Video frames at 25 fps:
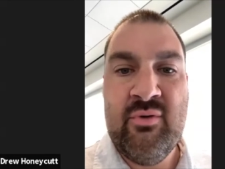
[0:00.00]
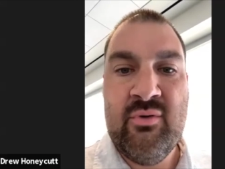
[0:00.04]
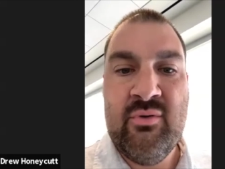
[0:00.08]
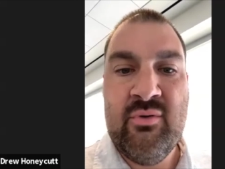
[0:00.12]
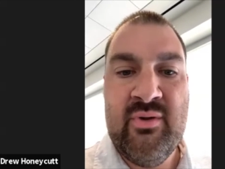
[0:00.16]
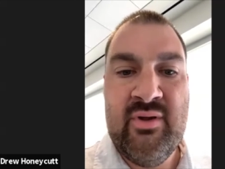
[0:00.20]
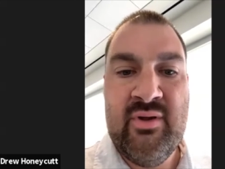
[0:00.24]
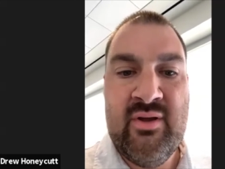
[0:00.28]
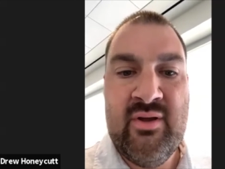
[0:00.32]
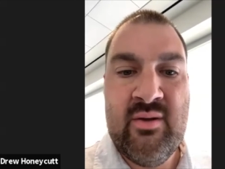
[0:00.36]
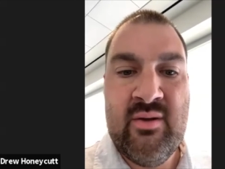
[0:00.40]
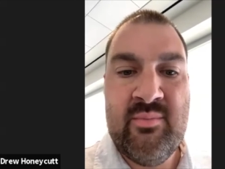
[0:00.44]

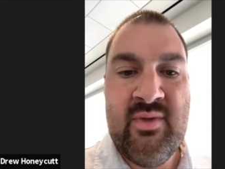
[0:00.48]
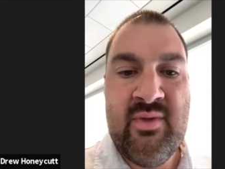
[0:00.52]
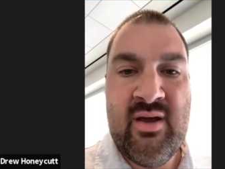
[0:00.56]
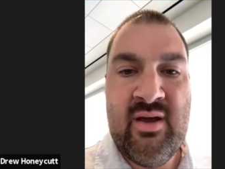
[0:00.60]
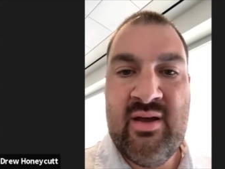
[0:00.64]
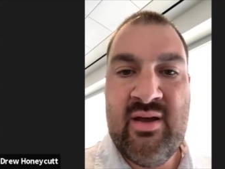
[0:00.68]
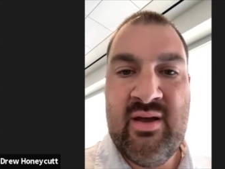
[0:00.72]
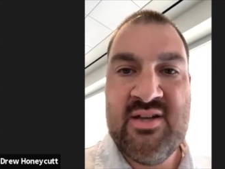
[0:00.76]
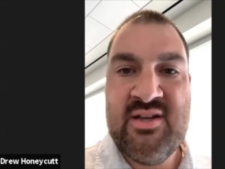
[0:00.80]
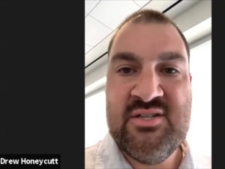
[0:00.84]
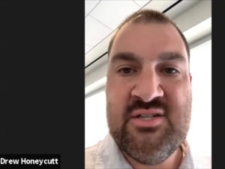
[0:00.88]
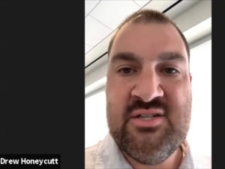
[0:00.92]
Yeah, as
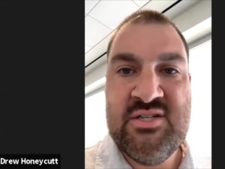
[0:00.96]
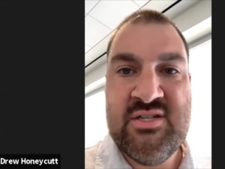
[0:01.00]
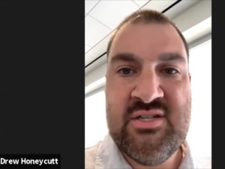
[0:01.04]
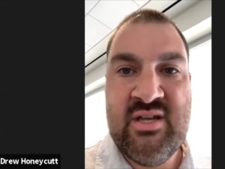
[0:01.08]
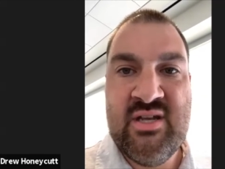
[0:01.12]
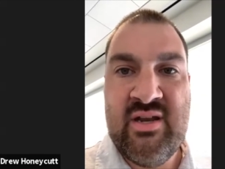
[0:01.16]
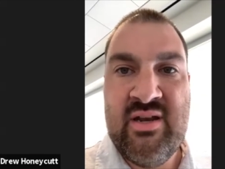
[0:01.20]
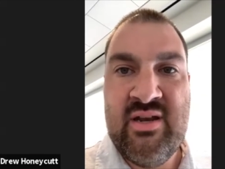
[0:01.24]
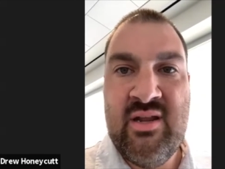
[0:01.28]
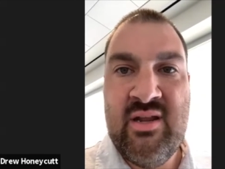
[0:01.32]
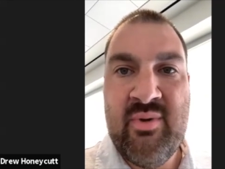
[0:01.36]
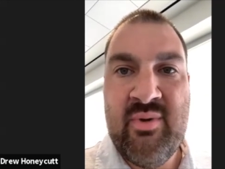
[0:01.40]
she said,
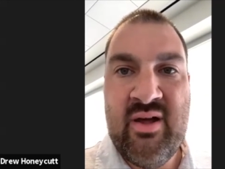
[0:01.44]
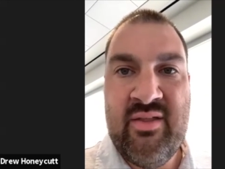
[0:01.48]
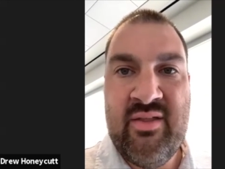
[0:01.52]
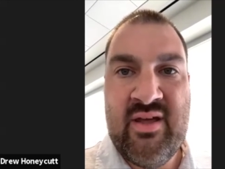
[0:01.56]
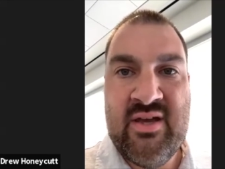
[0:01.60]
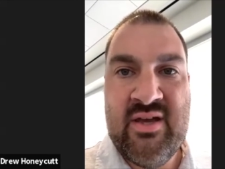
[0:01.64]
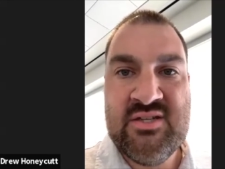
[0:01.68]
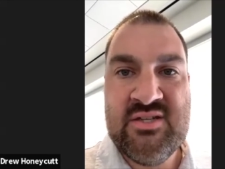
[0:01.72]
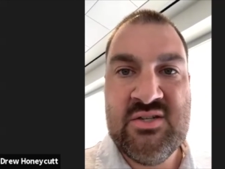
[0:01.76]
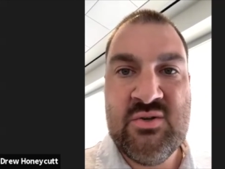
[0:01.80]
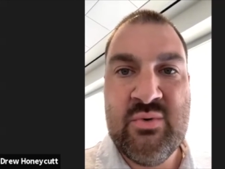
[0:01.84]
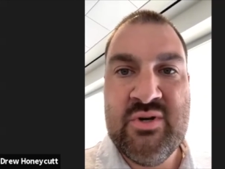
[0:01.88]
anybody that has
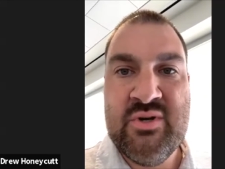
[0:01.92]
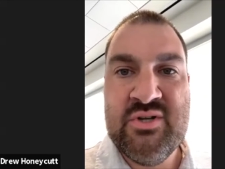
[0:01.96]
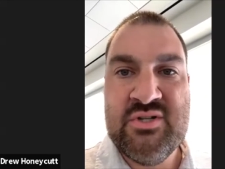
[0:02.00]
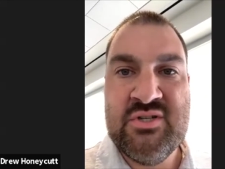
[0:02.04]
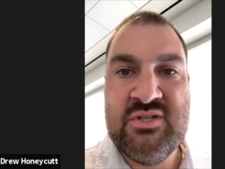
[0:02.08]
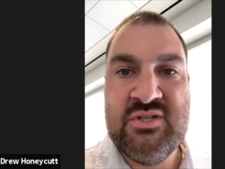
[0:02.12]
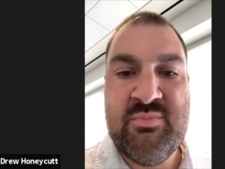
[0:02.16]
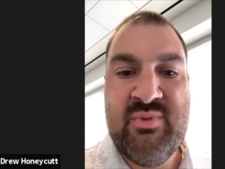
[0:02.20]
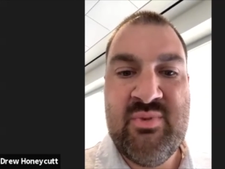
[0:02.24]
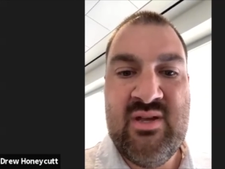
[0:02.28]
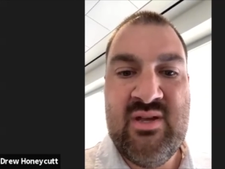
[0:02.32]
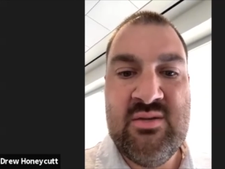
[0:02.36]
questions,
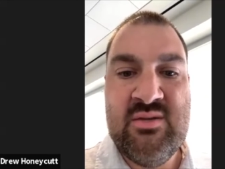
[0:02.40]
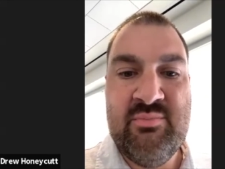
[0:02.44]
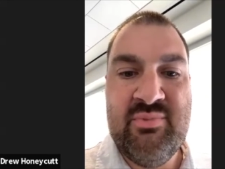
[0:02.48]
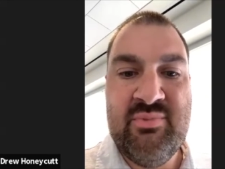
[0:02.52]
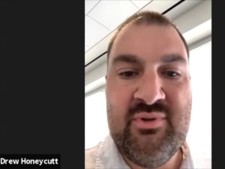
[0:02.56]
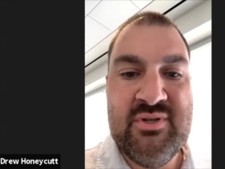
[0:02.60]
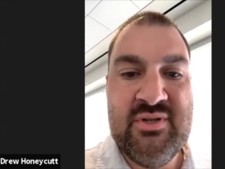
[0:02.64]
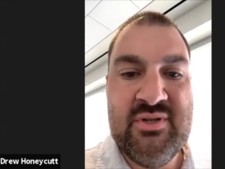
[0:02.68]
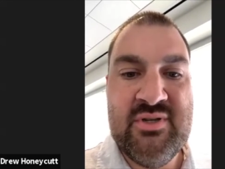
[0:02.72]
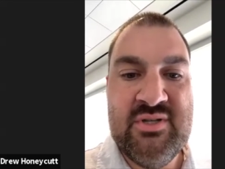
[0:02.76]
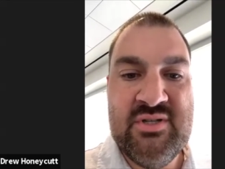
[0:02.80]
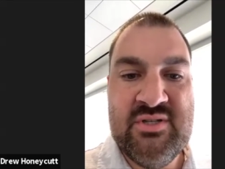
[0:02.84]

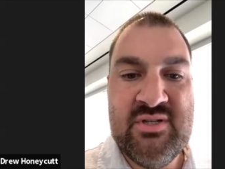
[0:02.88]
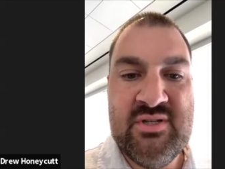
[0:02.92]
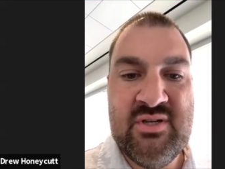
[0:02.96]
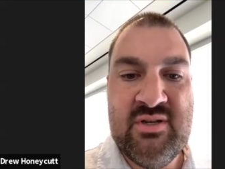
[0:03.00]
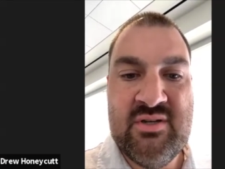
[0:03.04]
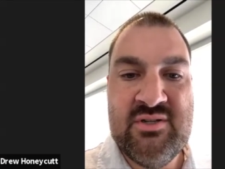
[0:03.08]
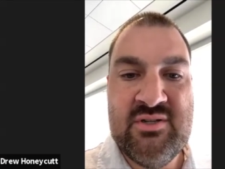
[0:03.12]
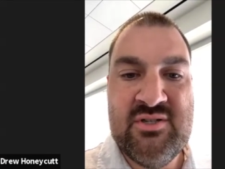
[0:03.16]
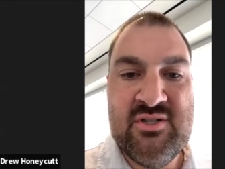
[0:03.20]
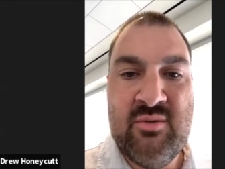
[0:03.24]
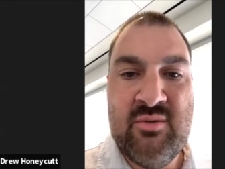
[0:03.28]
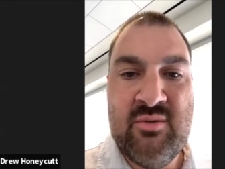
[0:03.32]
please
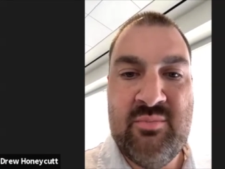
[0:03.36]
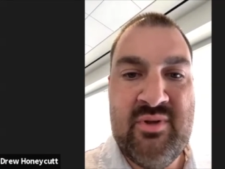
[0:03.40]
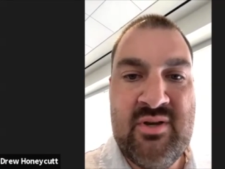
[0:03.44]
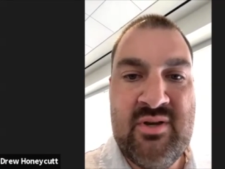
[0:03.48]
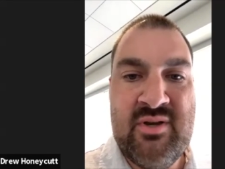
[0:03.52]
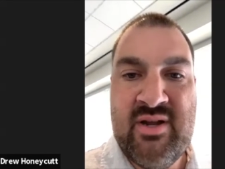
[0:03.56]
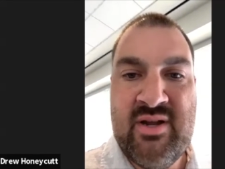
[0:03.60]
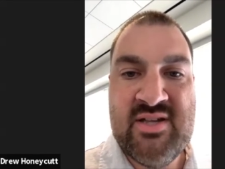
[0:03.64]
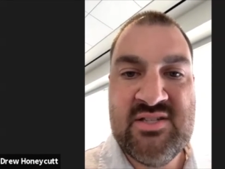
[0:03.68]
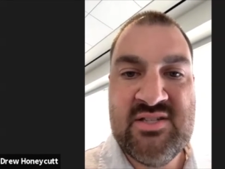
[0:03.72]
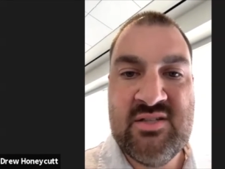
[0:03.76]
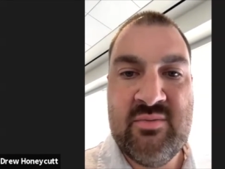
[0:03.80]
jump in and
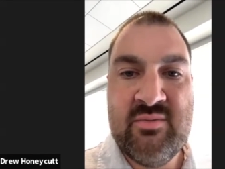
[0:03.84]
ask them